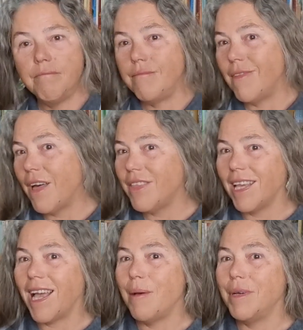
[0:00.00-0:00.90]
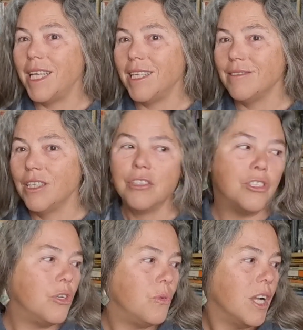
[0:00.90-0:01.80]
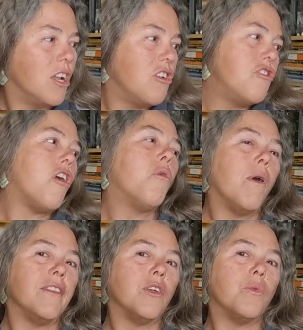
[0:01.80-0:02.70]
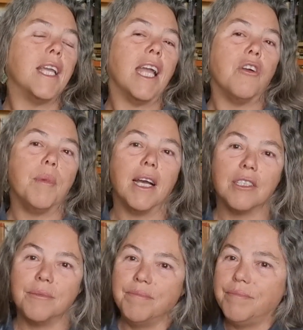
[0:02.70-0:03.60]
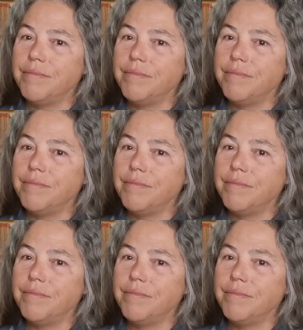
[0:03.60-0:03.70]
nothing happening to no one that we care about.